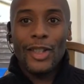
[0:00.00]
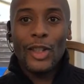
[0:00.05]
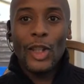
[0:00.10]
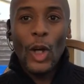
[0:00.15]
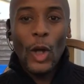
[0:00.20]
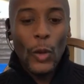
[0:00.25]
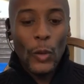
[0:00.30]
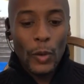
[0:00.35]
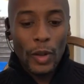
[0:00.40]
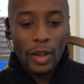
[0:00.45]

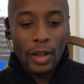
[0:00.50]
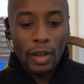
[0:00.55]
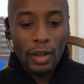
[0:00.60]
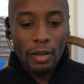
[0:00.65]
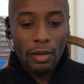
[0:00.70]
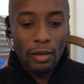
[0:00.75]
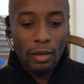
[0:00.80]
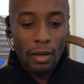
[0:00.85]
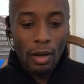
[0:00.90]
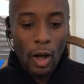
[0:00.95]
so
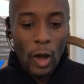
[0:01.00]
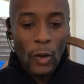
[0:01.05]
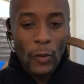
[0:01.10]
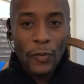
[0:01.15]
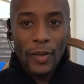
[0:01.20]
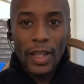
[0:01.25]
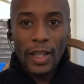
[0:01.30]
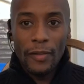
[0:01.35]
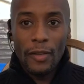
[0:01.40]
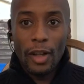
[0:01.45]

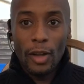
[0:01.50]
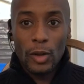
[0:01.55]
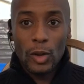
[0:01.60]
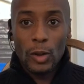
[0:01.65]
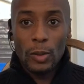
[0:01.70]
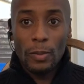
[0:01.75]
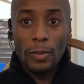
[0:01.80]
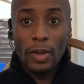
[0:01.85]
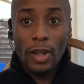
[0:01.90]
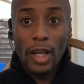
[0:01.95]
hopefully you've got
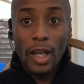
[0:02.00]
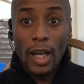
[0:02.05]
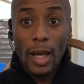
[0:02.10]
some